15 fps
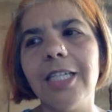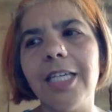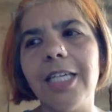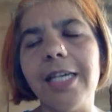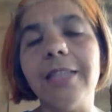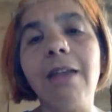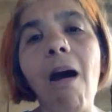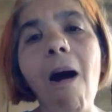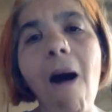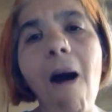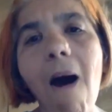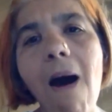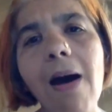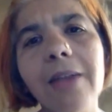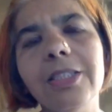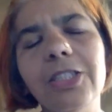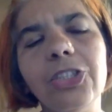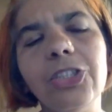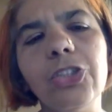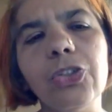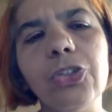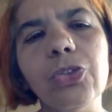it's hard
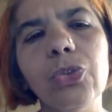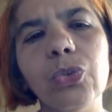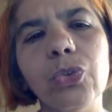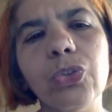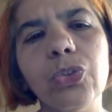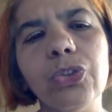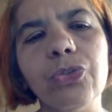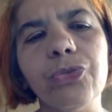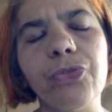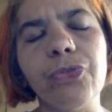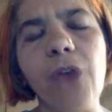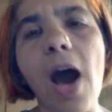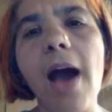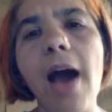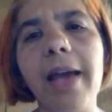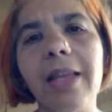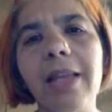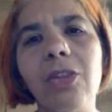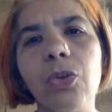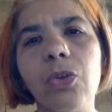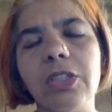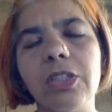to, to find
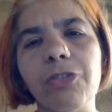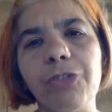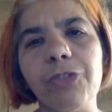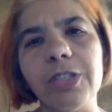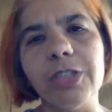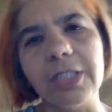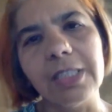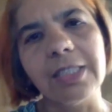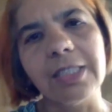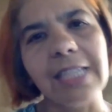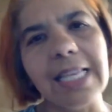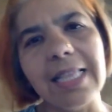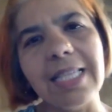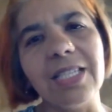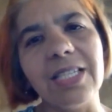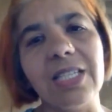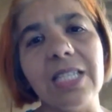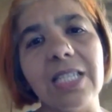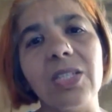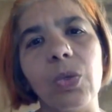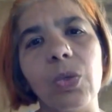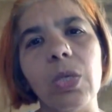those differences in these
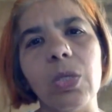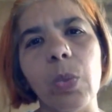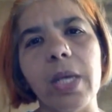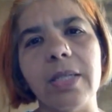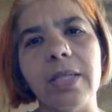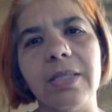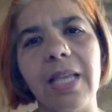discrete ways.